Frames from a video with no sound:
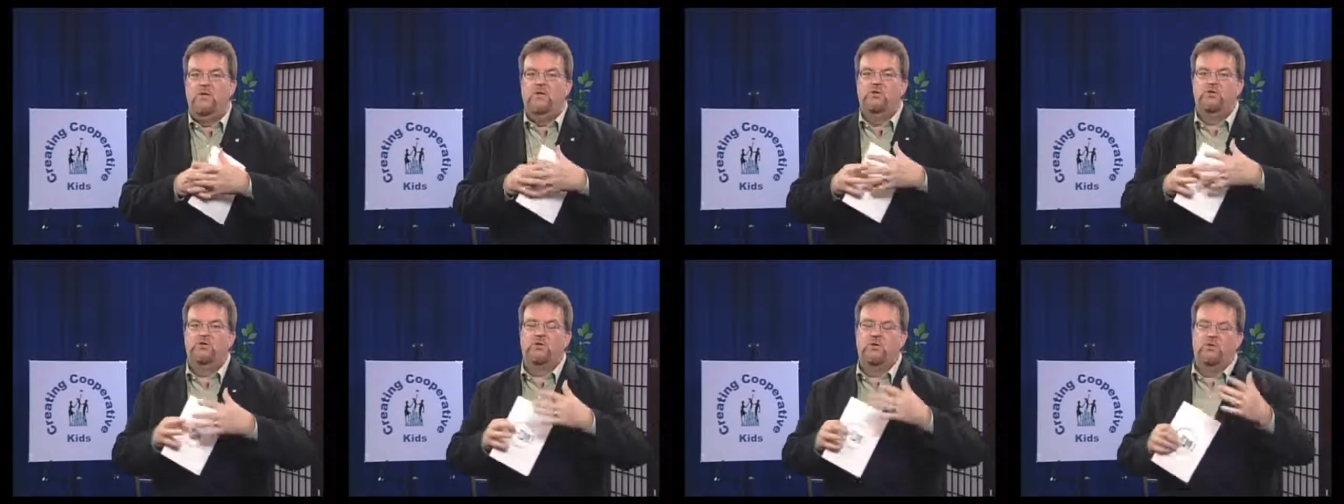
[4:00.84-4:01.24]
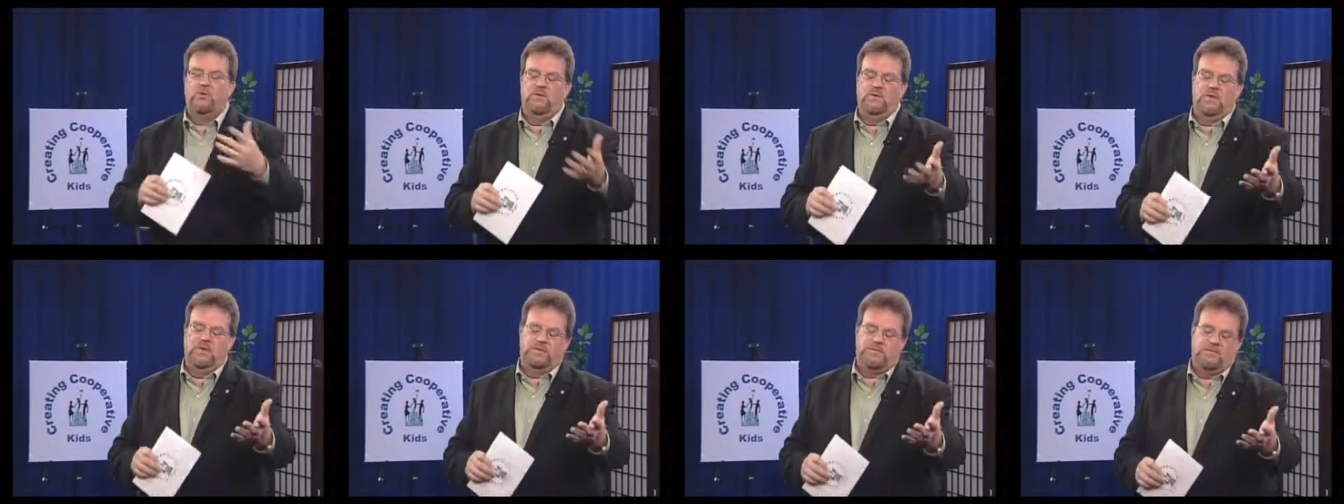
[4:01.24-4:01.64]

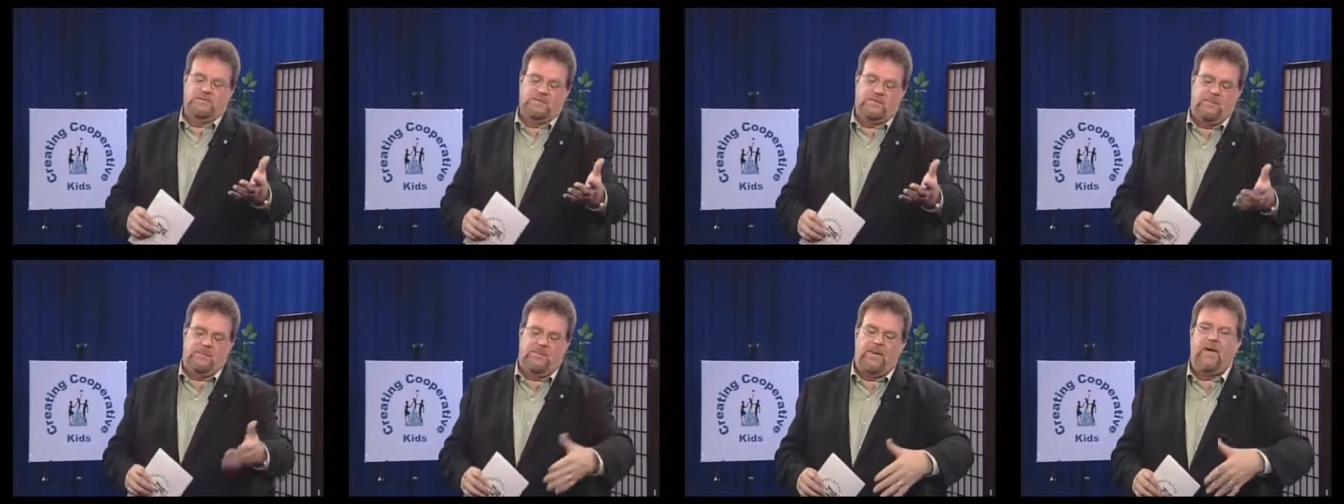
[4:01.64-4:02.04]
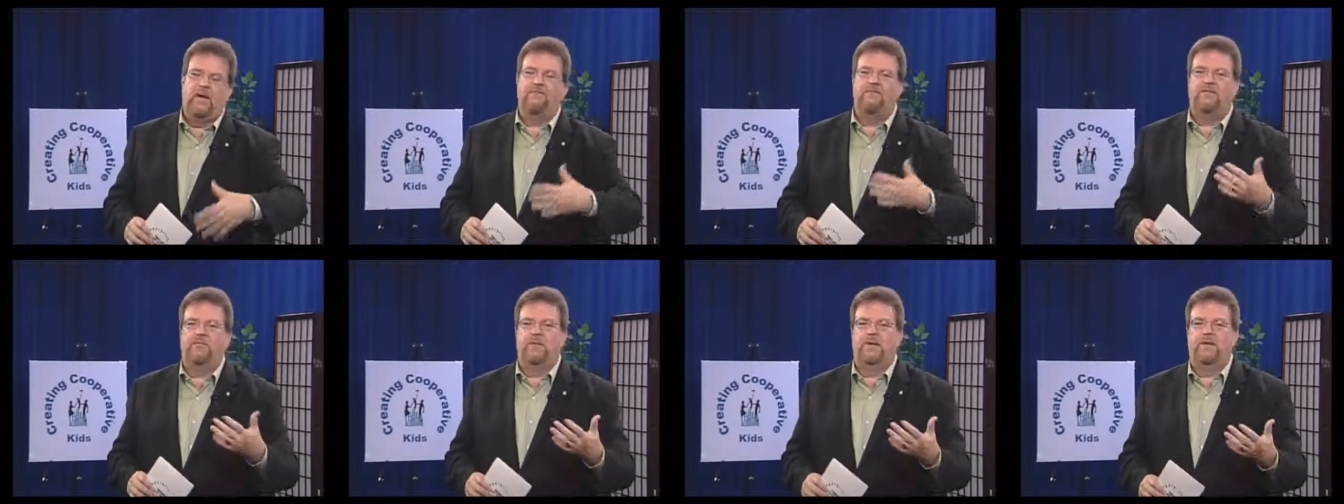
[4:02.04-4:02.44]
So let's step back
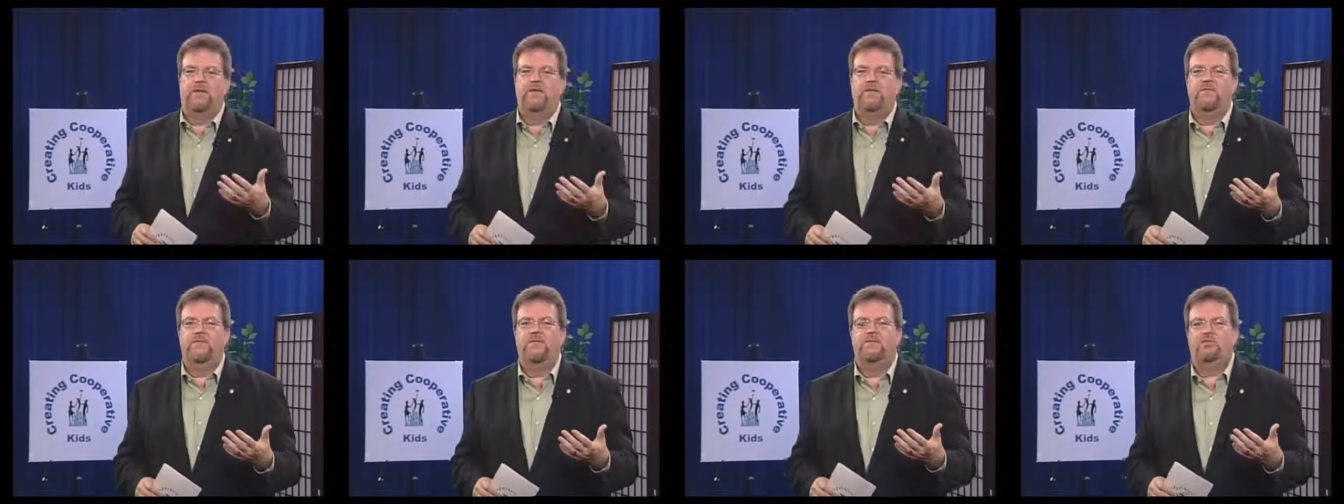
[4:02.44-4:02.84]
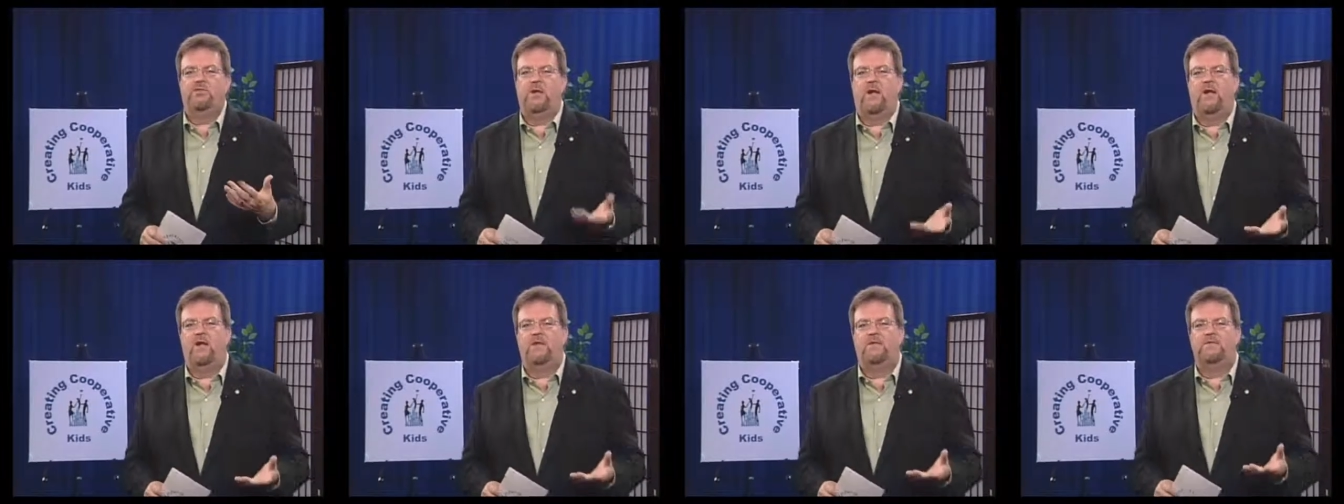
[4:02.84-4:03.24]
for a minute. The
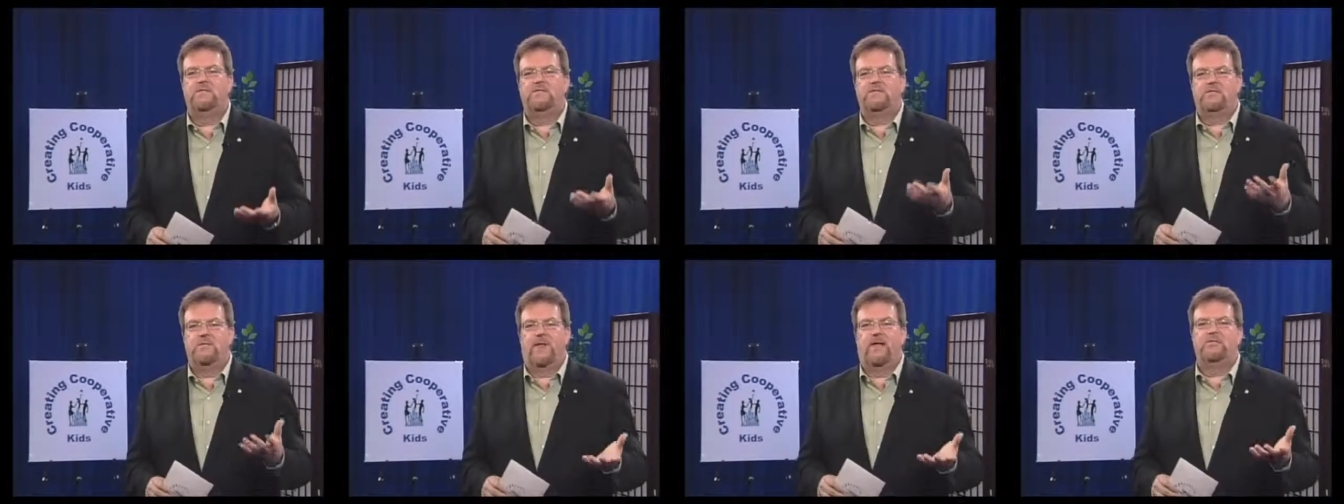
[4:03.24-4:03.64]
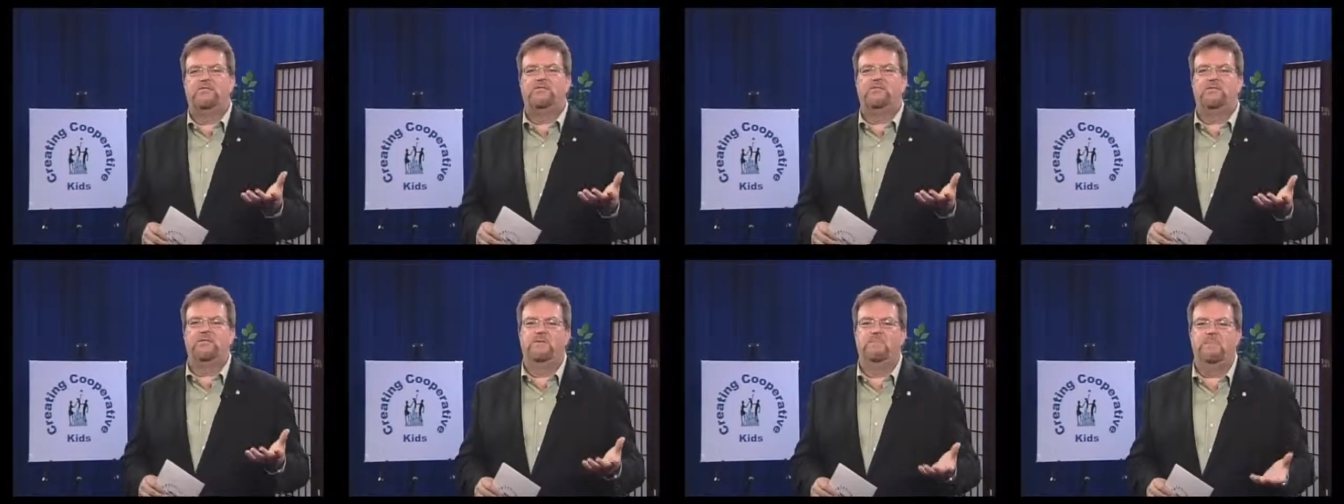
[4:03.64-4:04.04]
child is
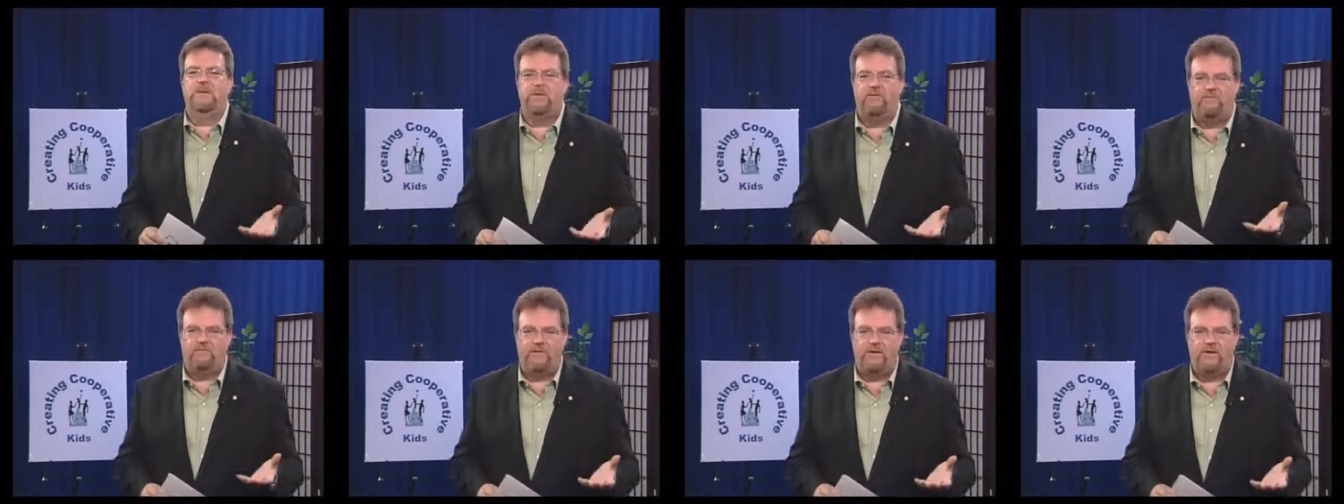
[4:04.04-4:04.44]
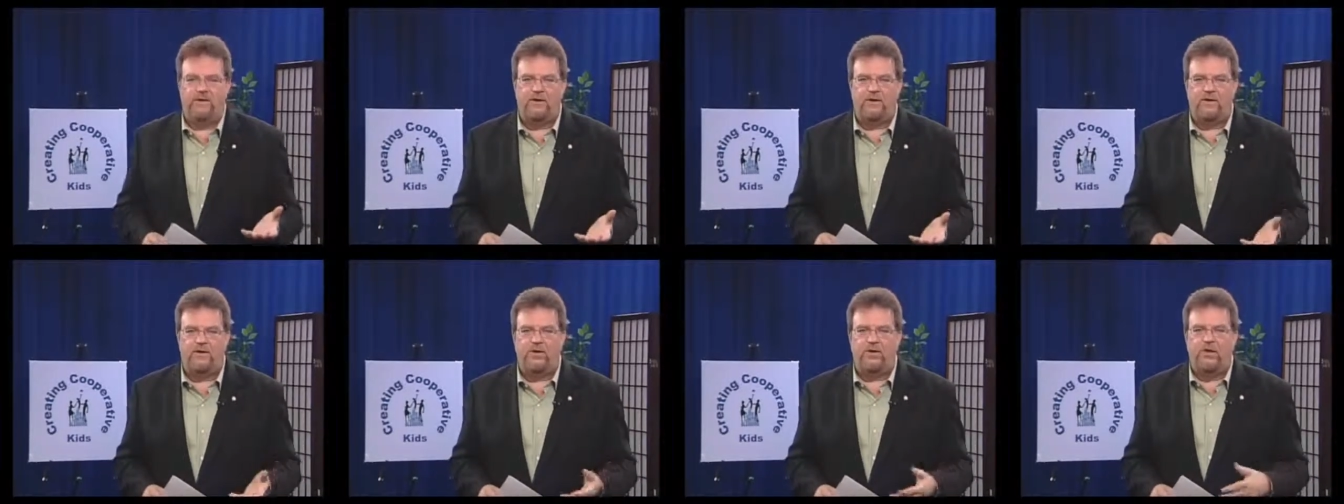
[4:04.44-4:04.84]
flashing the middle
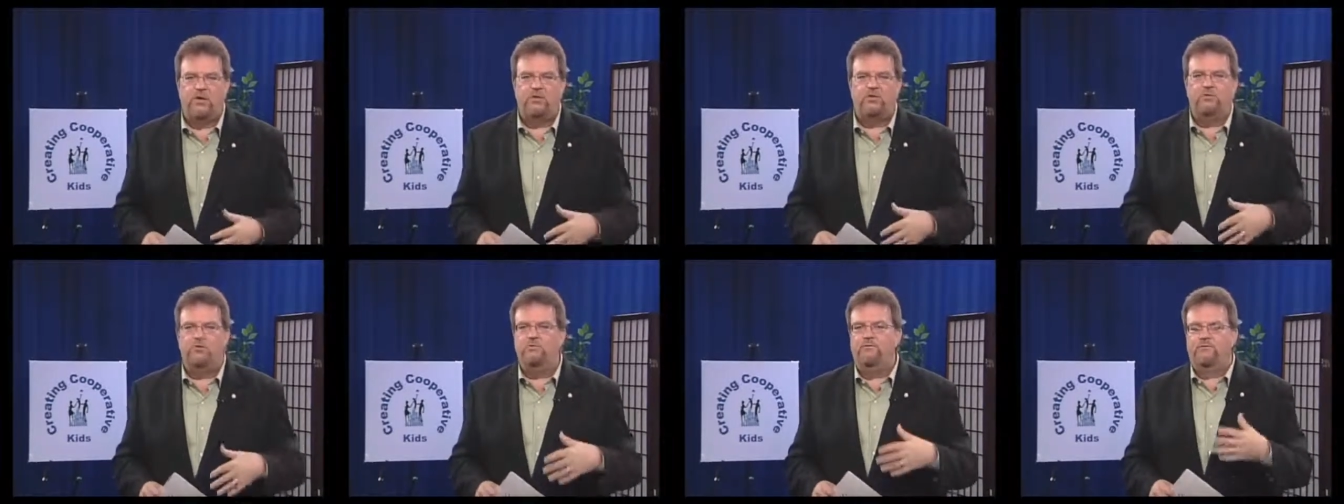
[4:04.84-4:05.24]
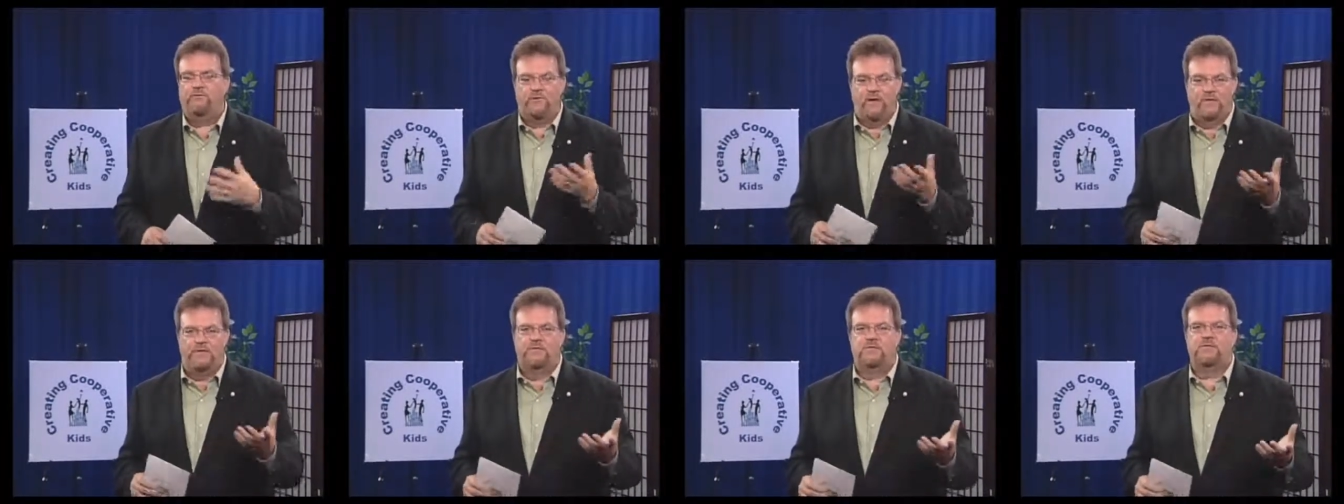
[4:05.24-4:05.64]
finger to
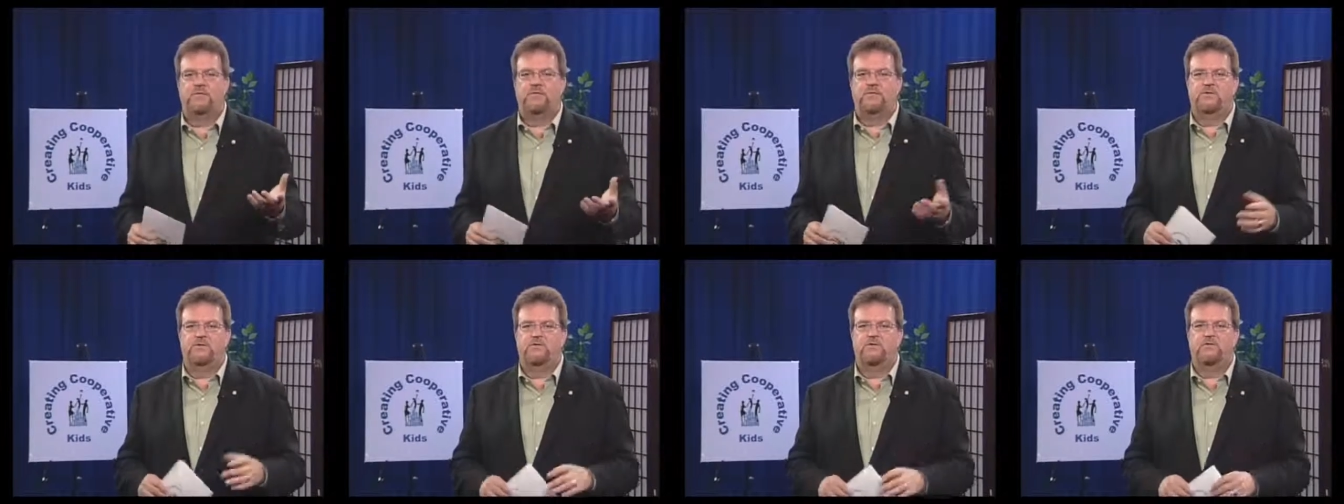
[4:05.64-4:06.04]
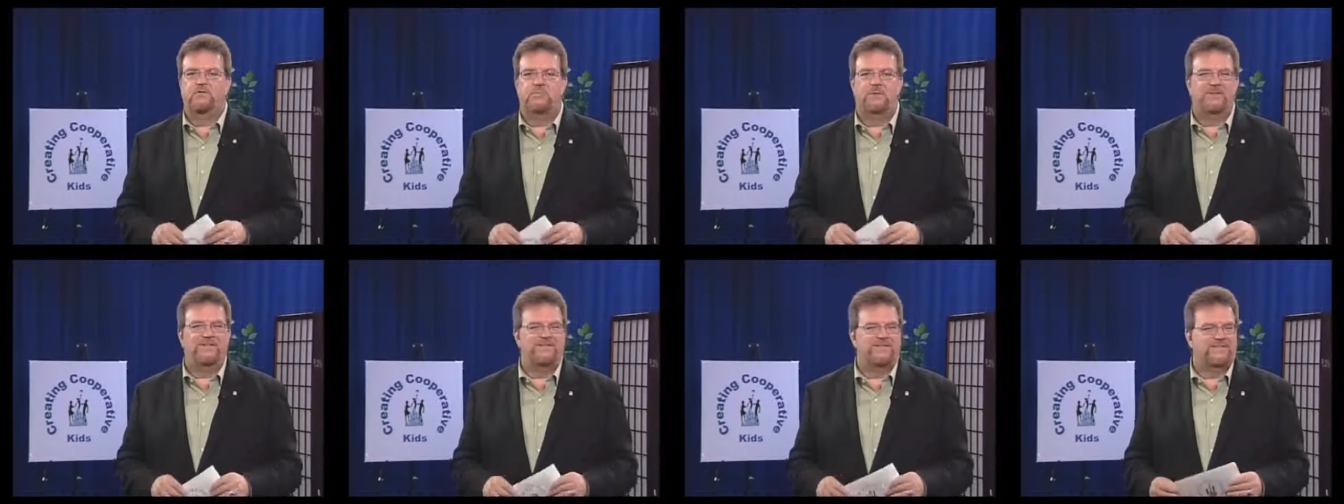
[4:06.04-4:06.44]
friends on the school
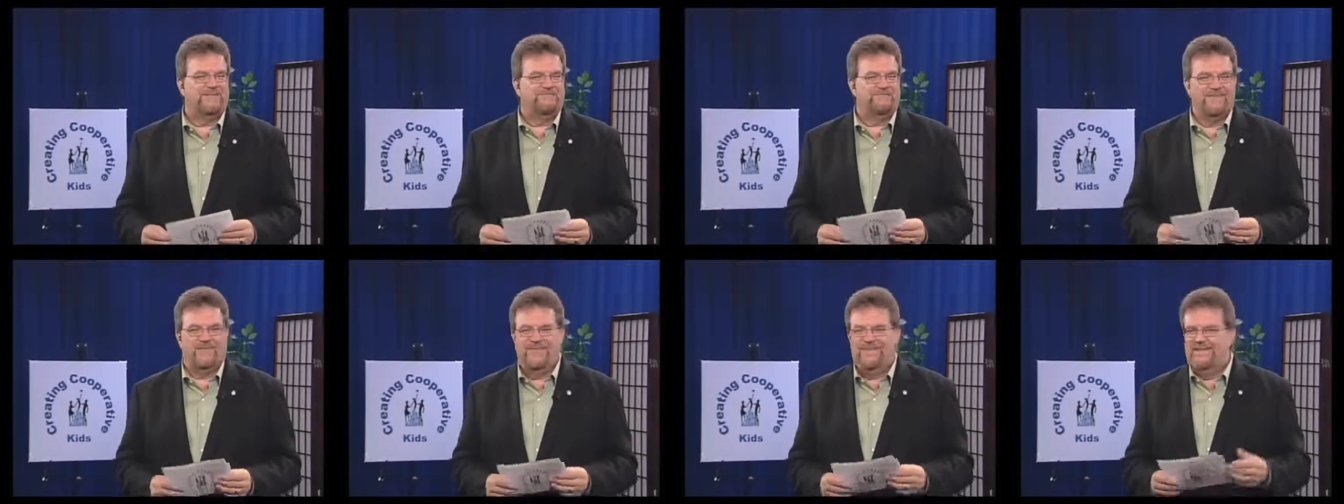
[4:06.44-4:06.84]
bus